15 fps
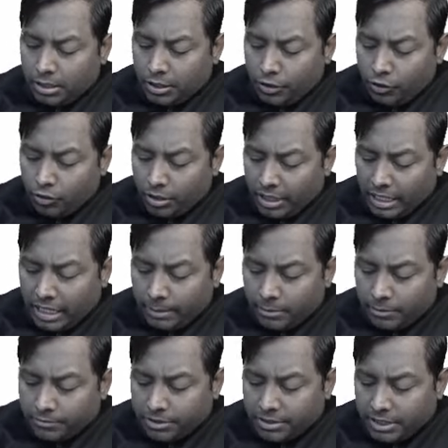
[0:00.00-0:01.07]
your aim
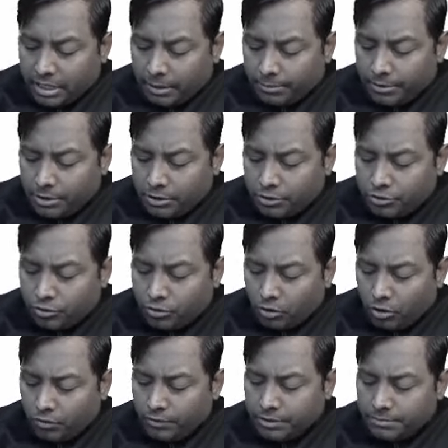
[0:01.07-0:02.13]
of the therapy should
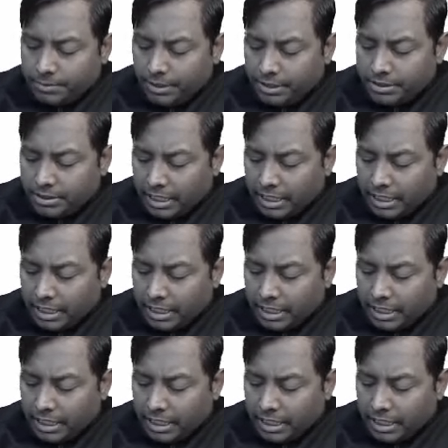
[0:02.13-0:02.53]
always be